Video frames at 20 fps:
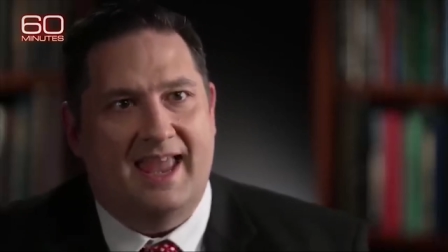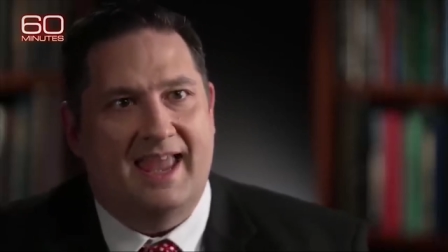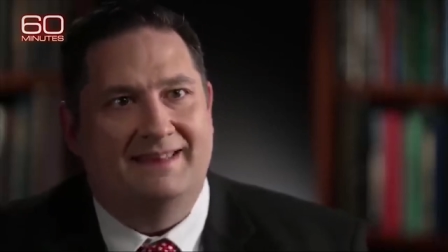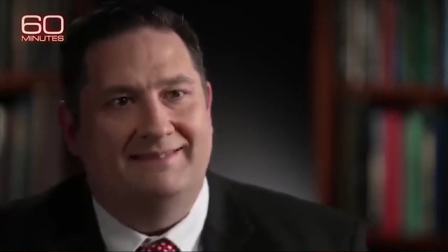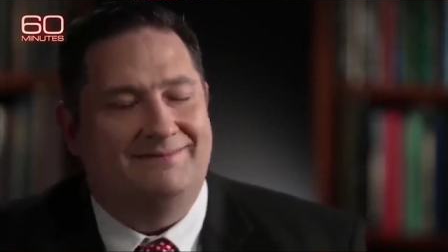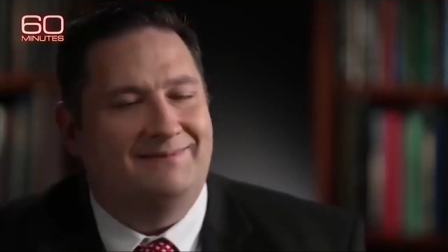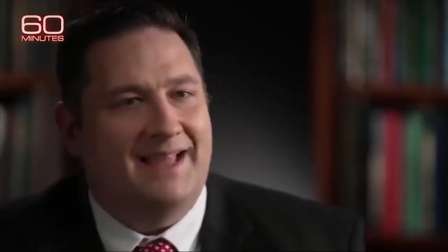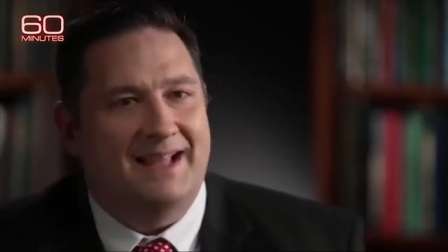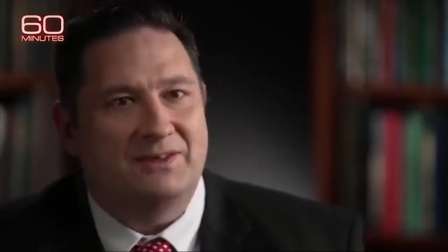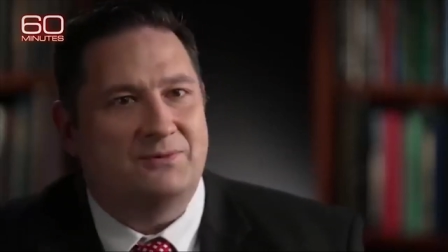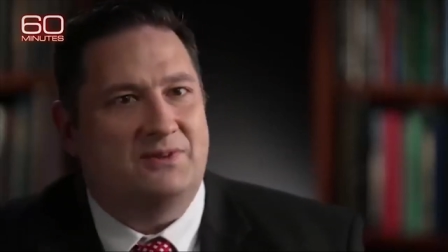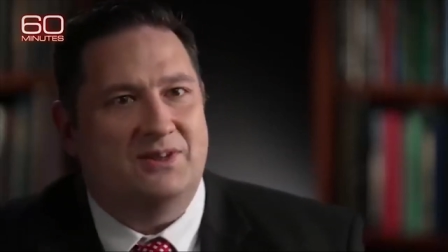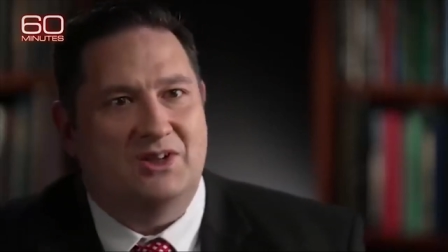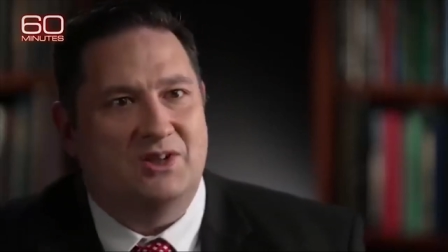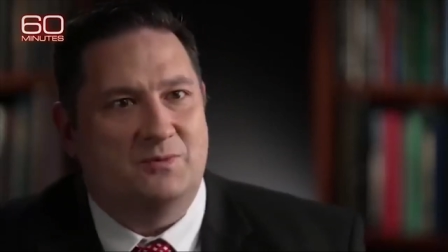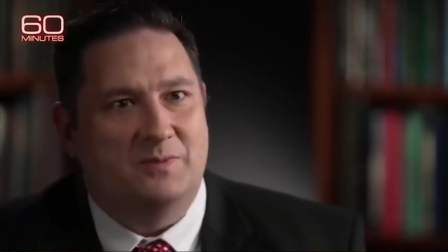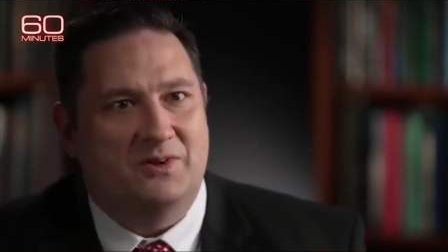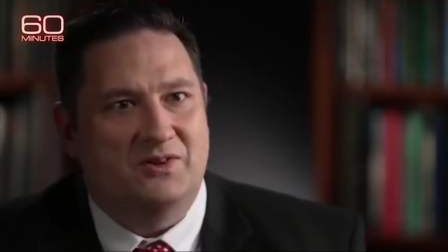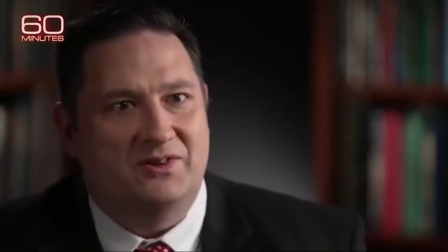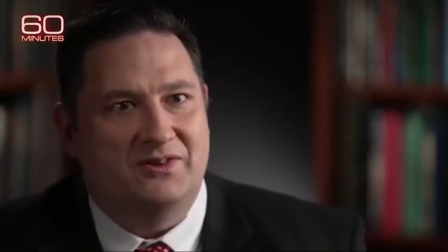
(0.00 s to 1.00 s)
And that's what the
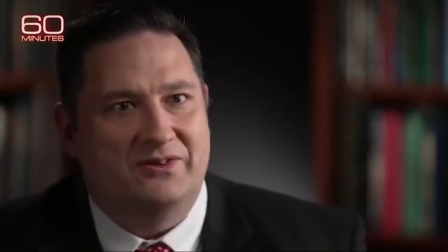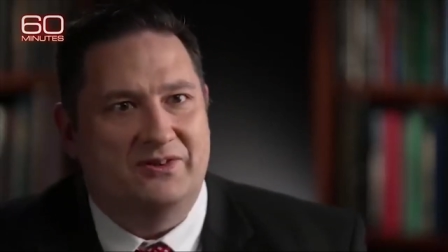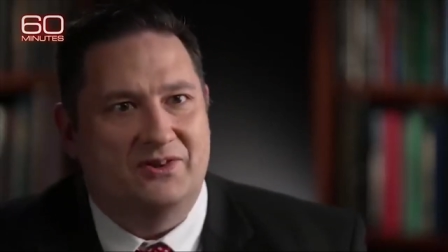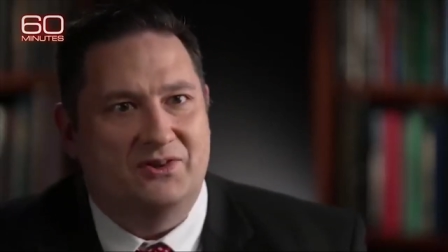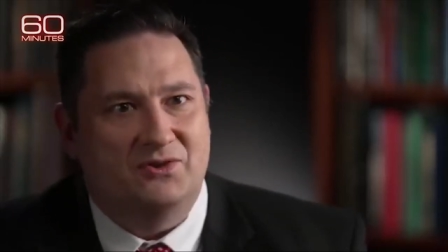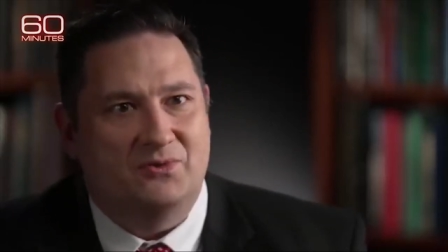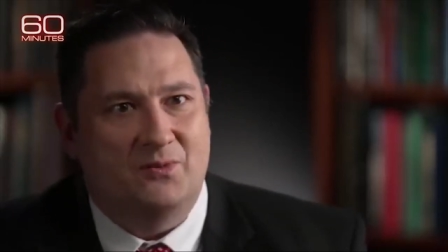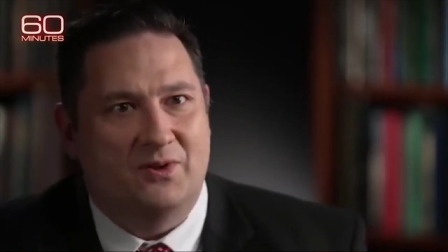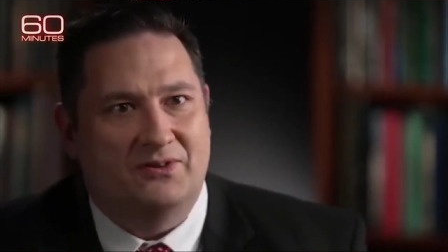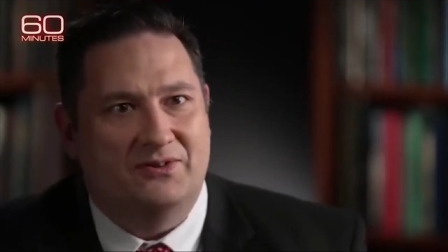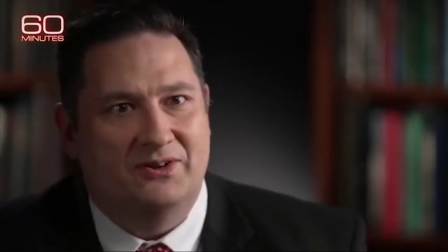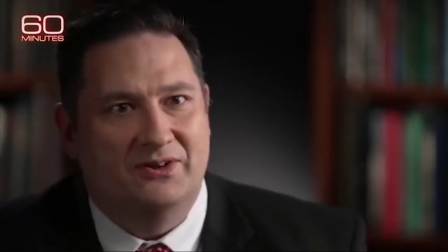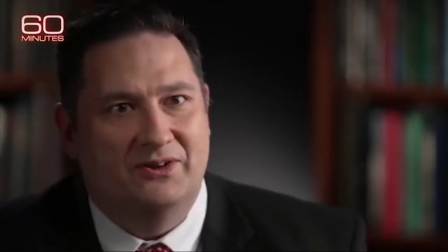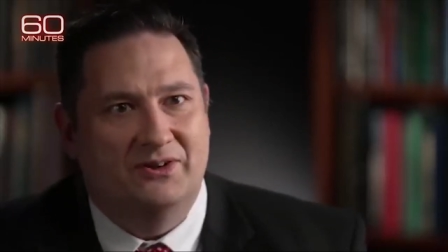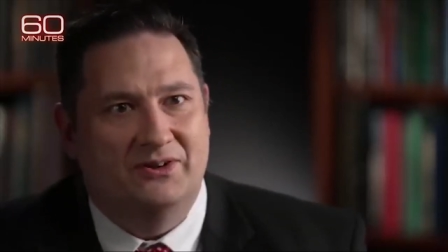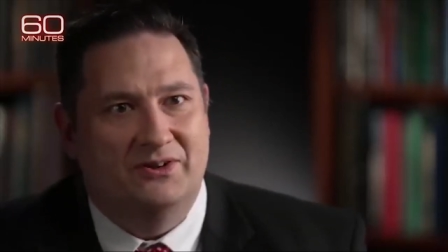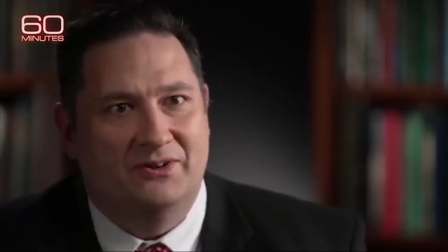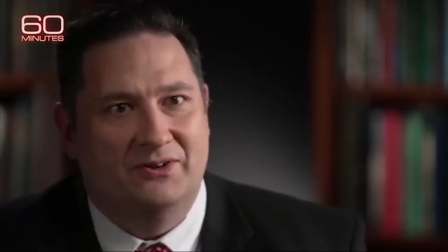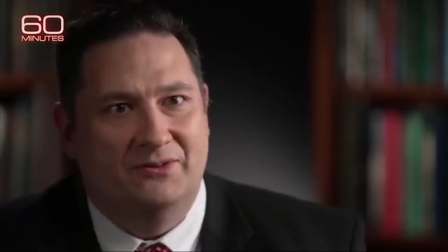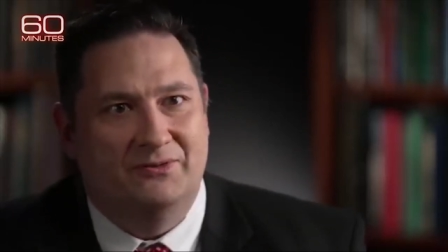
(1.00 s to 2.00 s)
conspiracy theorists want you
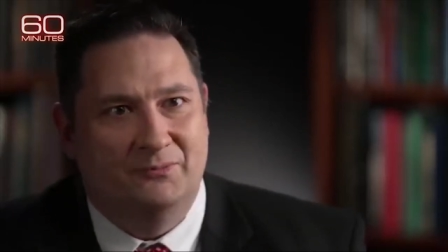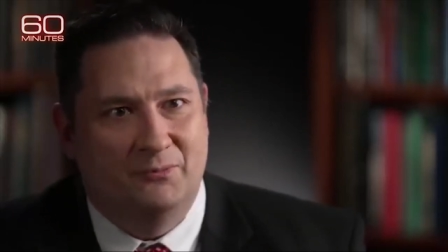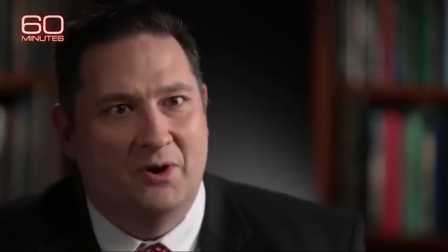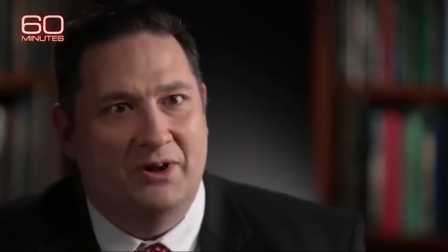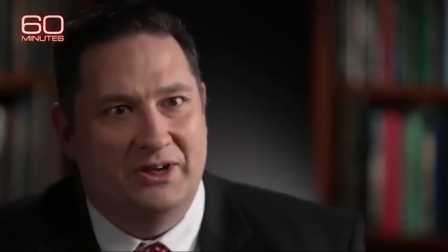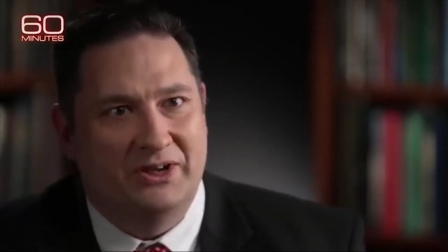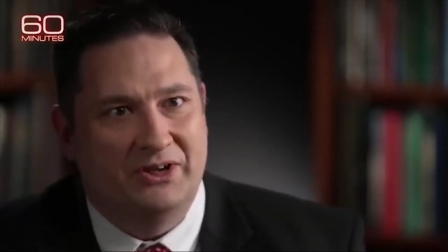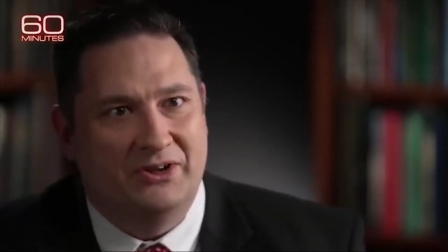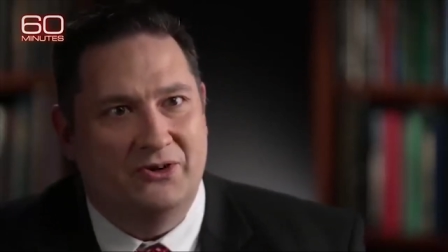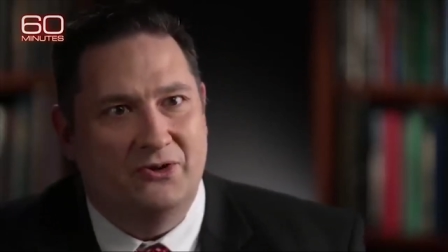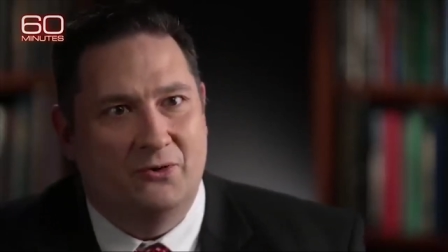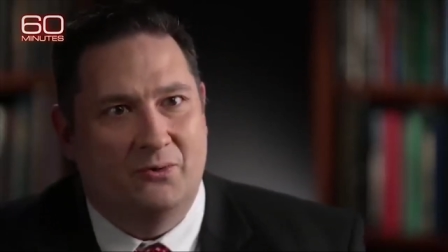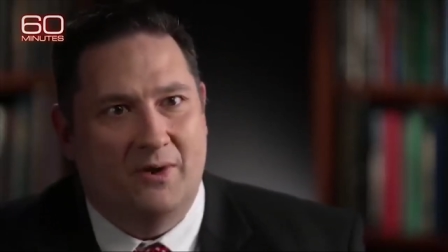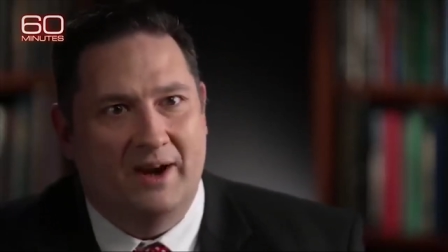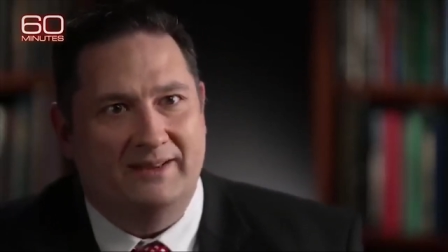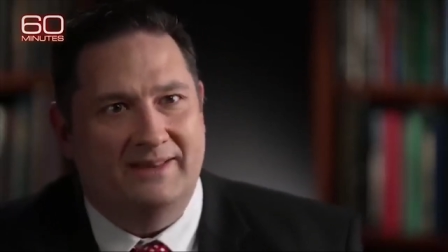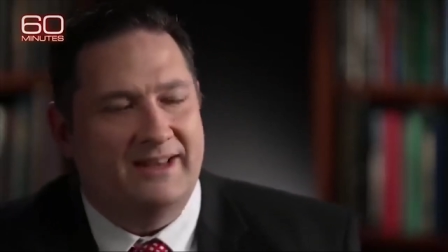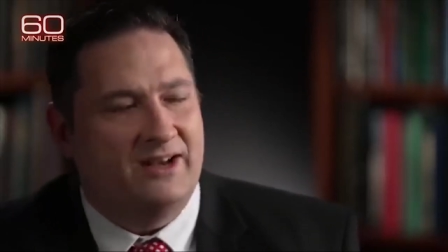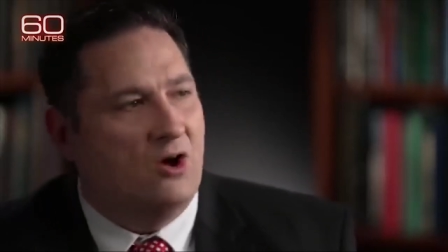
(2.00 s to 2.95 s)
to do, right?